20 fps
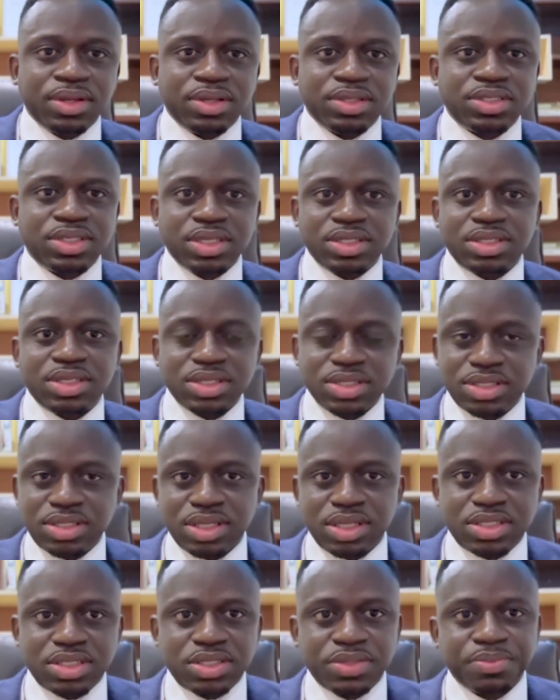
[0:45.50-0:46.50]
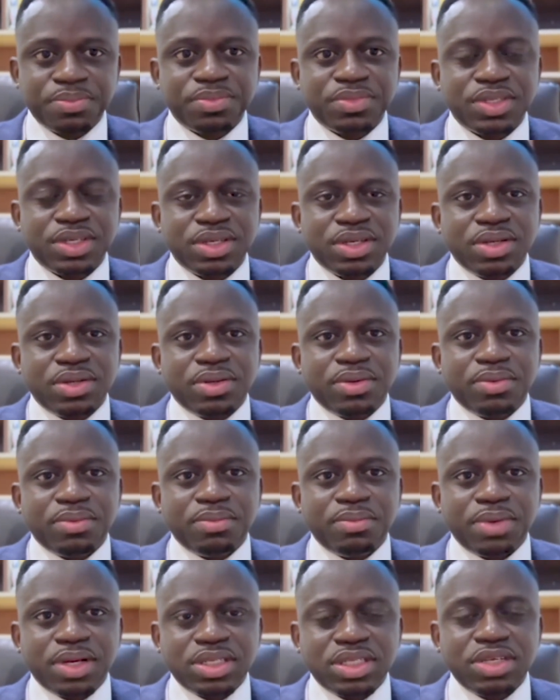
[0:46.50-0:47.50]
Schengen states.
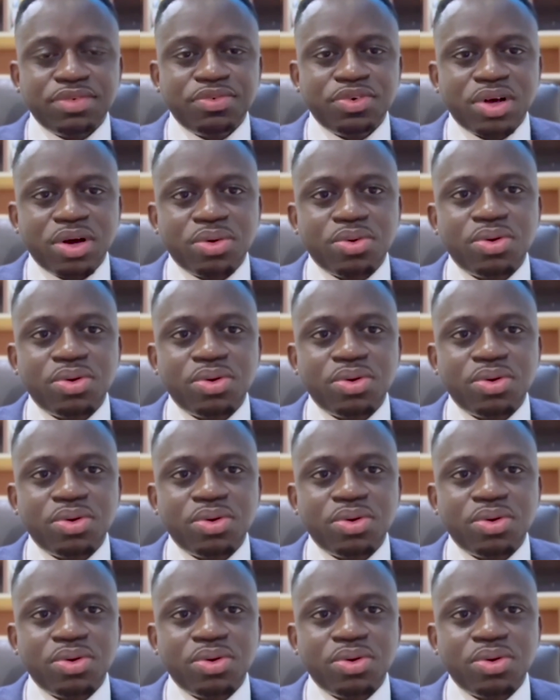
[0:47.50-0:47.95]
But if you are